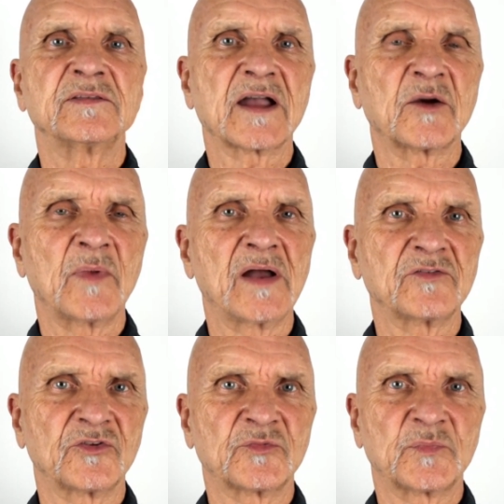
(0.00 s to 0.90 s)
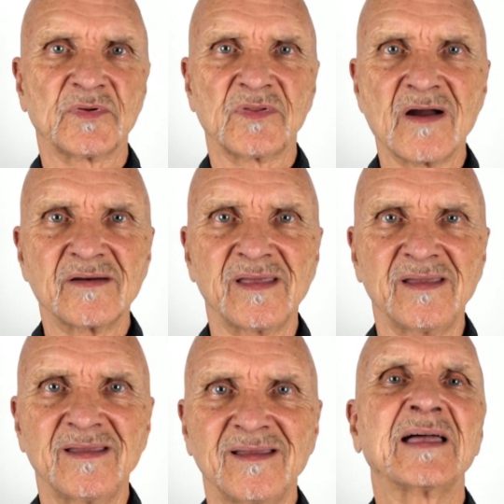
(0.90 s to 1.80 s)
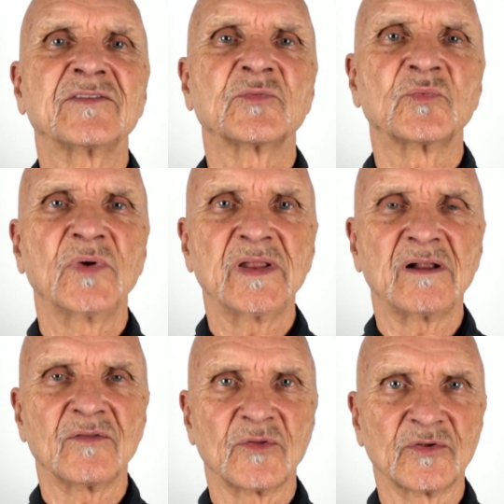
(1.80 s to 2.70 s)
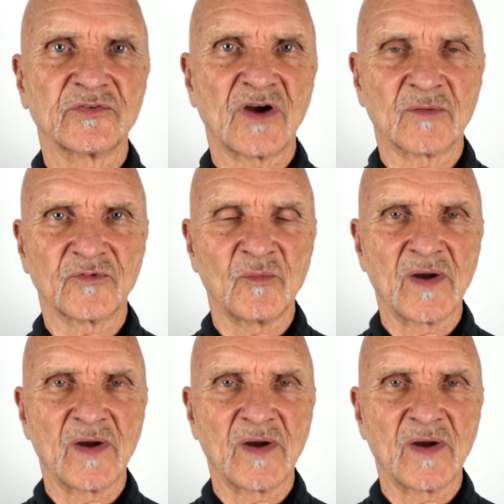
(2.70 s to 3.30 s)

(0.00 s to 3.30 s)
Saccharomyces boulardii gets rid of those harmful